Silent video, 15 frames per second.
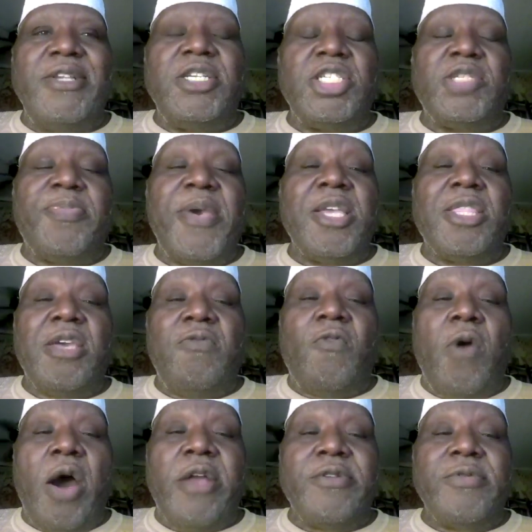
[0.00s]
Mike
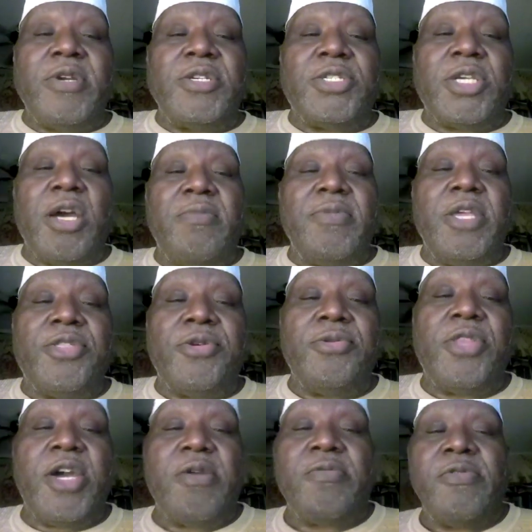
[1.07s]
Adventures has no problems
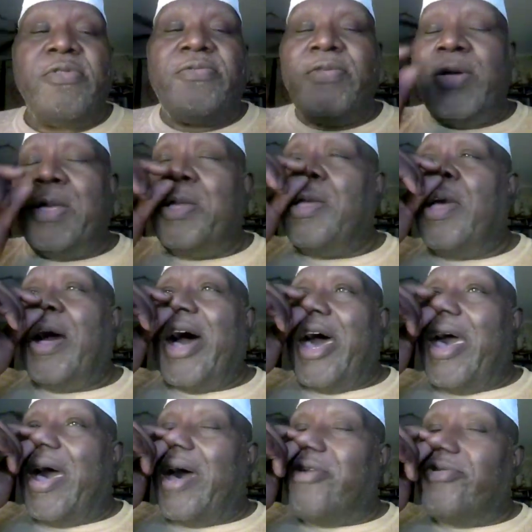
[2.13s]
doing it. Most of these
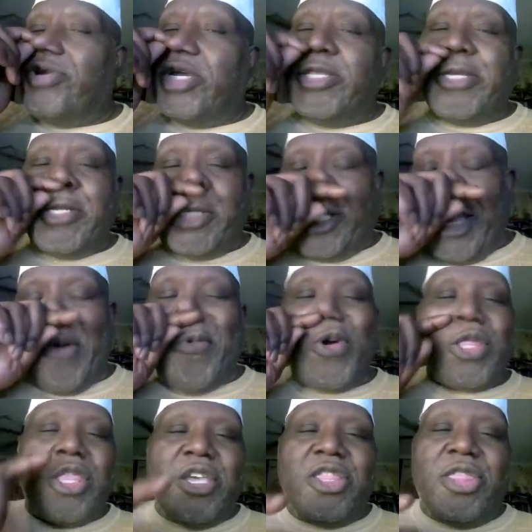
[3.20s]
other people
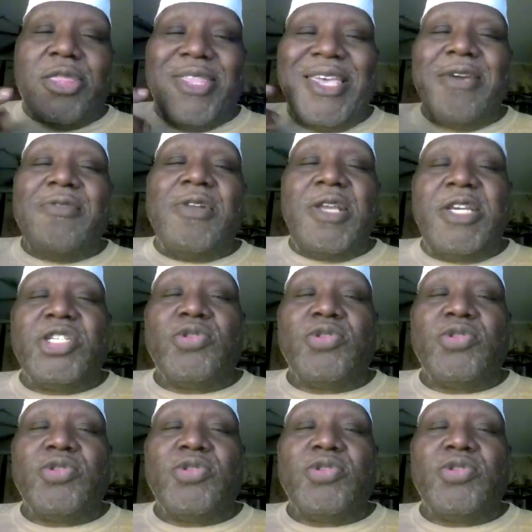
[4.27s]
build houses.